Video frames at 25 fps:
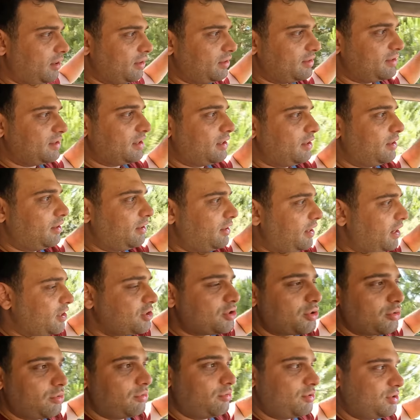It's a
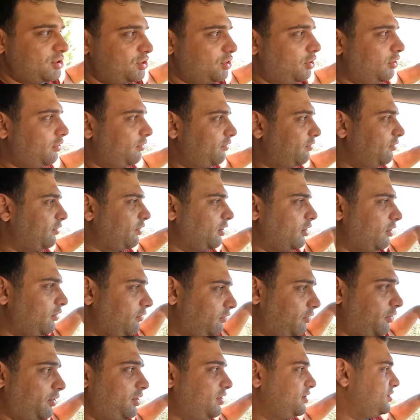natural reserve
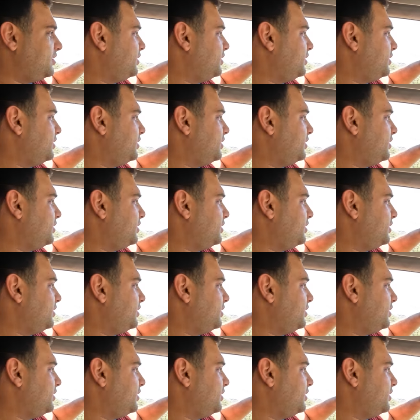for the